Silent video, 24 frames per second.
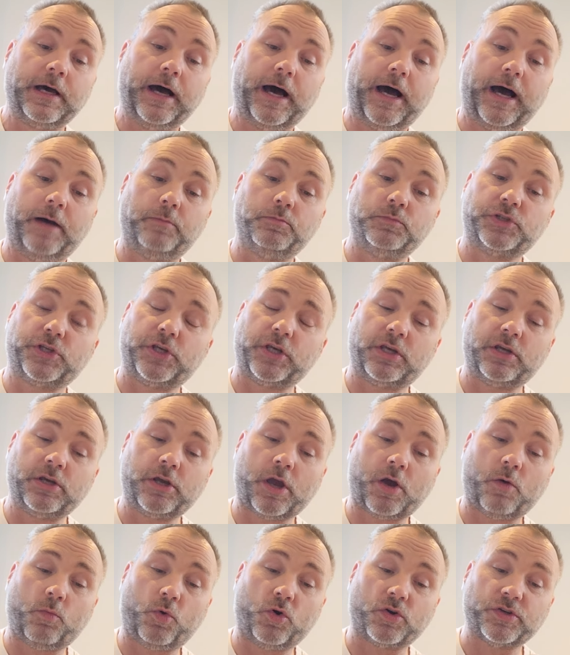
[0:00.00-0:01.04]
um, so you can
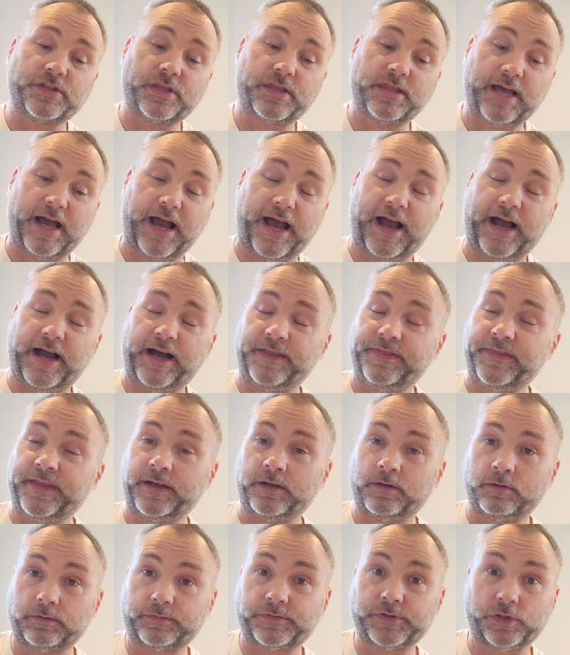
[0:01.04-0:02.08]
go watch that and
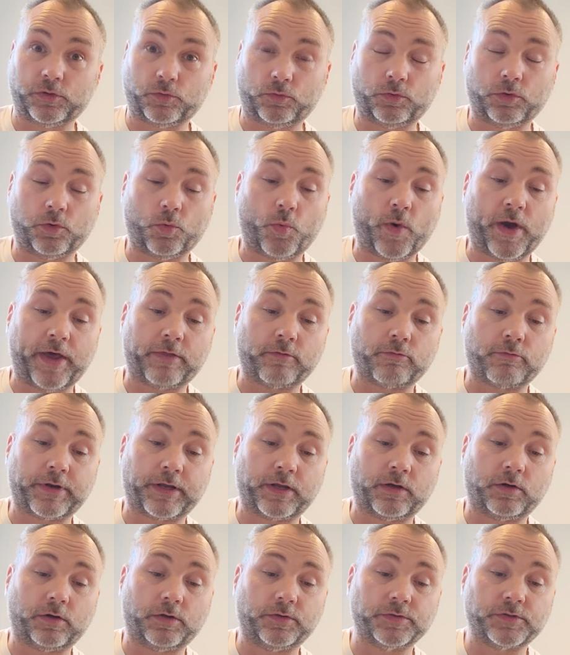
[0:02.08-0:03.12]
then obviously all the
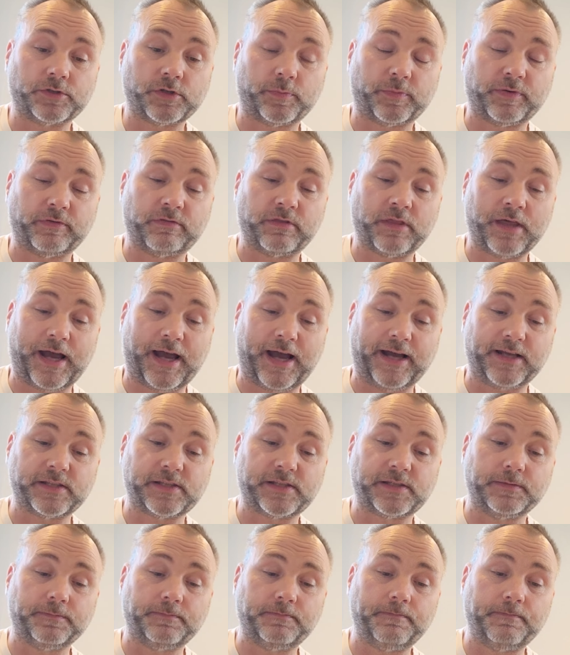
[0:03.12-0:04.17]
weathering on top of
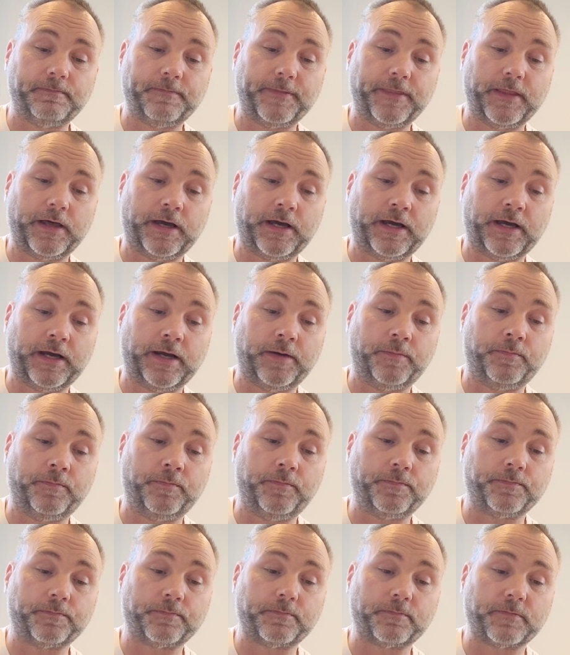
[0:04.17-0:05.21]
that
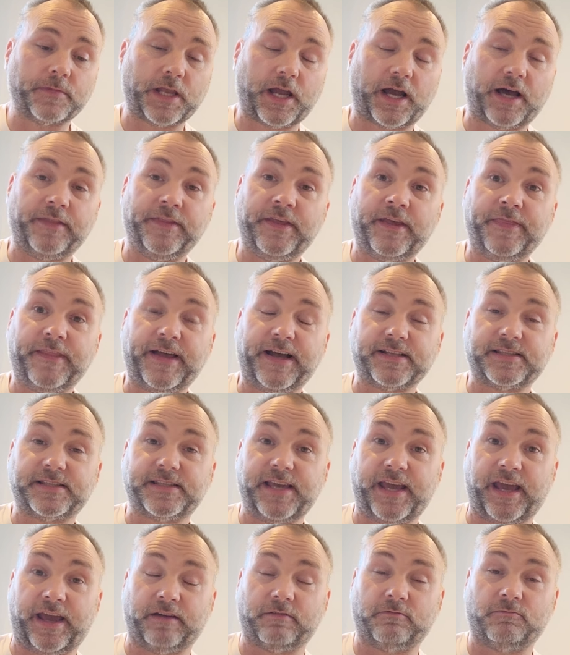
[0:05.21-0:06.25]
um, and then that's
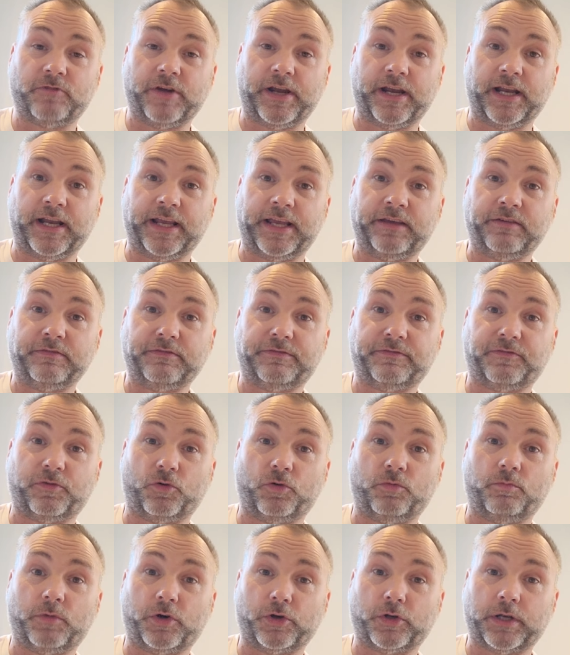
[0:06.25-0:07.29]
it really
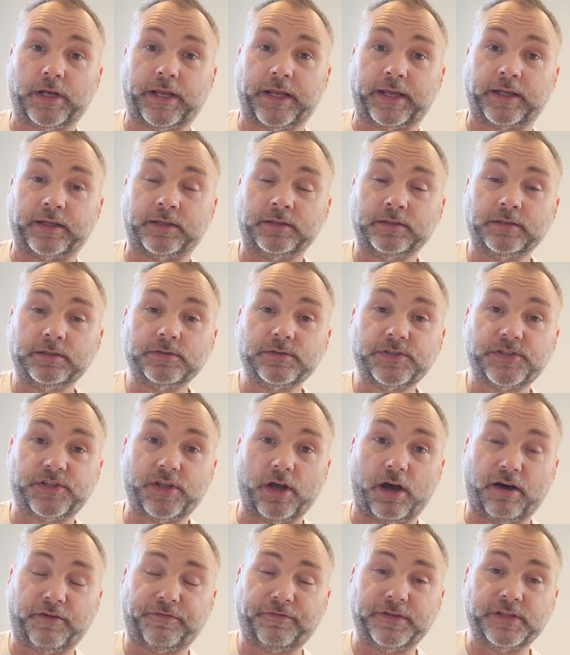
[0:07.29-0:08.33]
for modeling
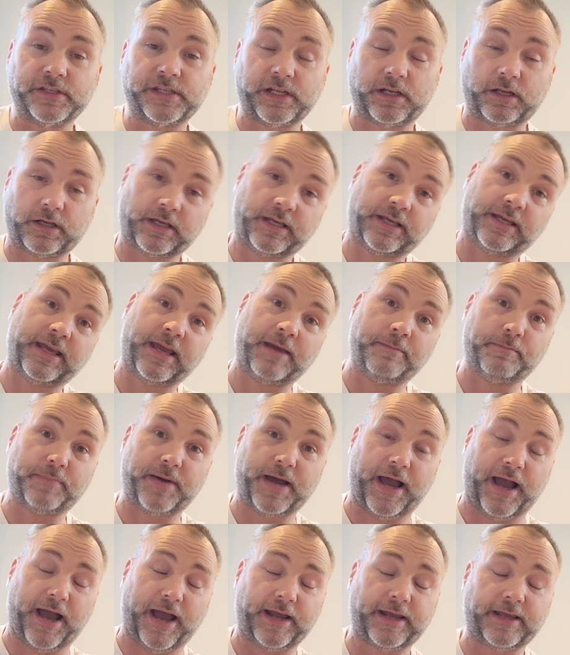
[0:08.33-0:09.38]
stuff until i could get
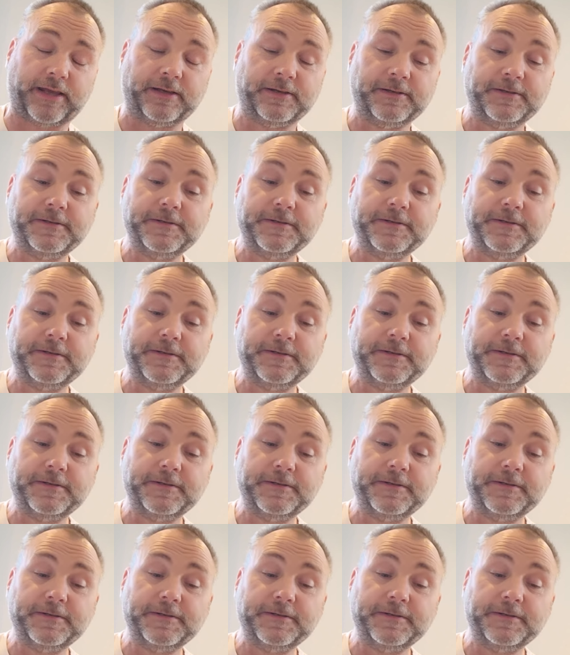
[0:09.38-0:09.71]
back